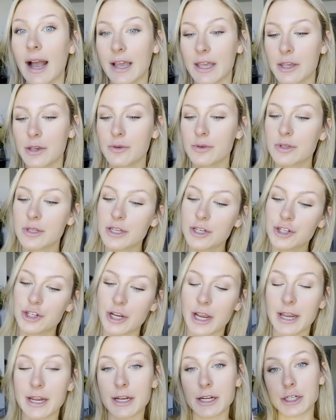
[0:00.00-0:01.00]
I use the
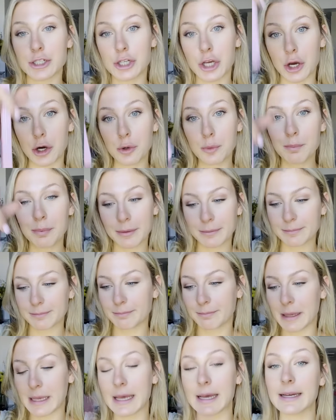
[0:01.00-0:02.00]
shade Taupe
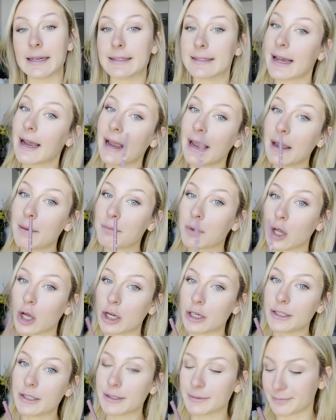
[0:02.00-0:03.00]
because I am blonde.